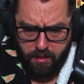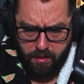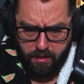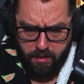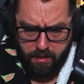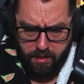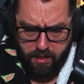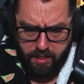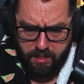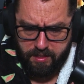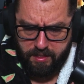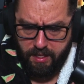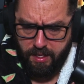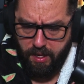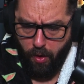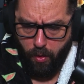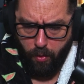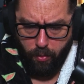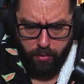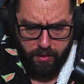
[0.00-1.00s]
It is the
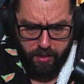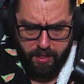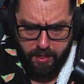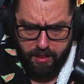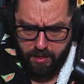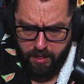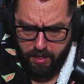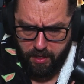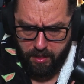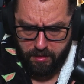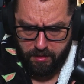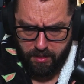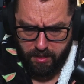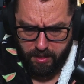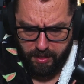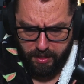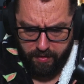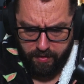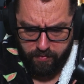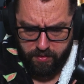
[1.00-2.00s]
only thing that
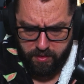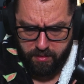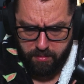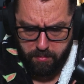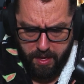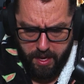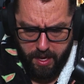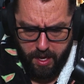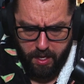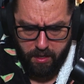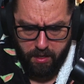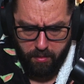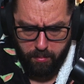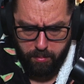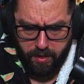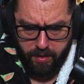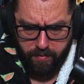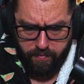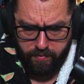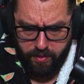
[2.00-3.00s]
lifts man
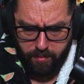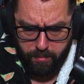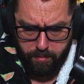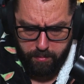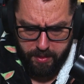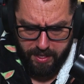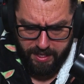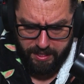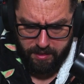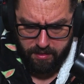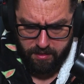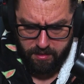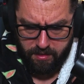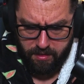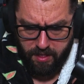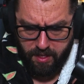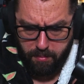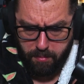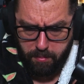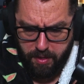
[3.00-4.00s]
above the beasts
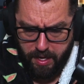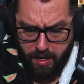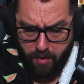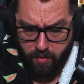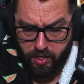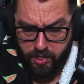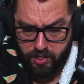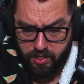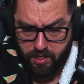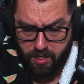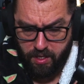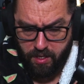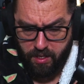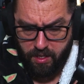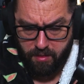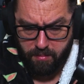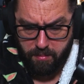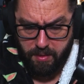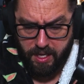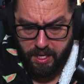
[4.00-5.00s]
that perish
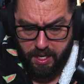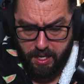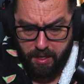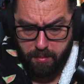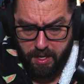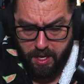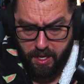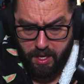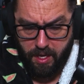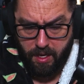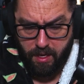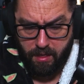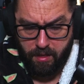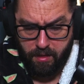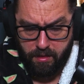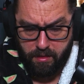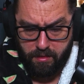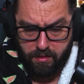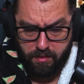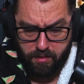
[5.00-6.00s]
and make him heir
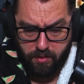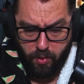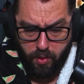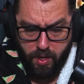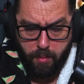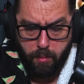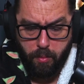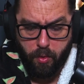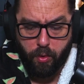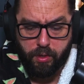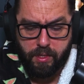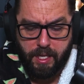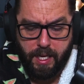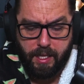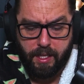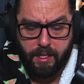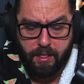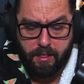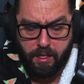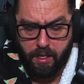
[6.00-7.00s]
to
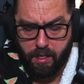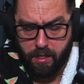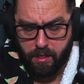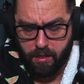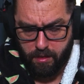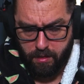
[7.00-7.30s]
immortality."